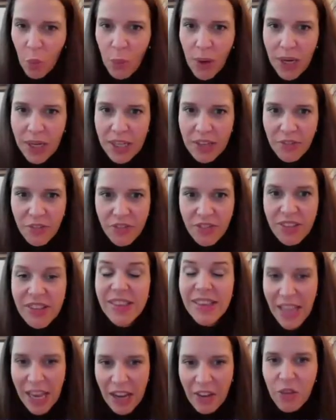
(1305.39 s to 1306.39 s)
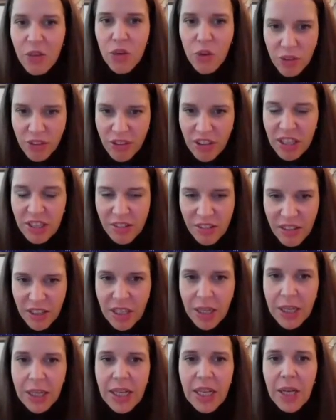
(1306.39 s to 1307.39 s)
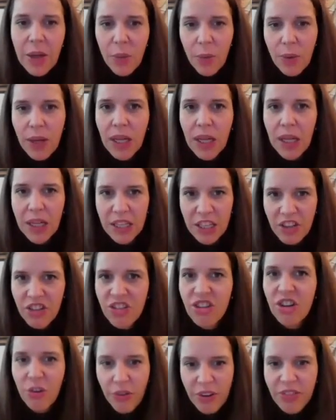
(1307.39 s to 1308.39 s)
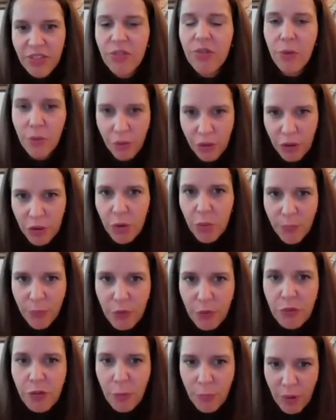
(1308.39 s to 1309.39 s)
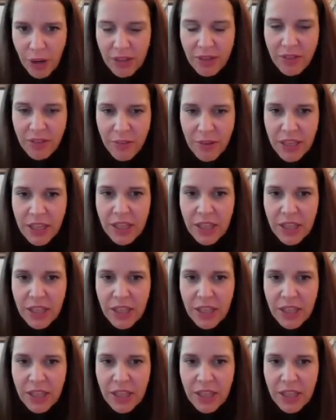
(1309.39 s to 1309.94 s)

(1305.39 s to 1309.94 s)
Well, if there's utility, well, it generates revenue for brands.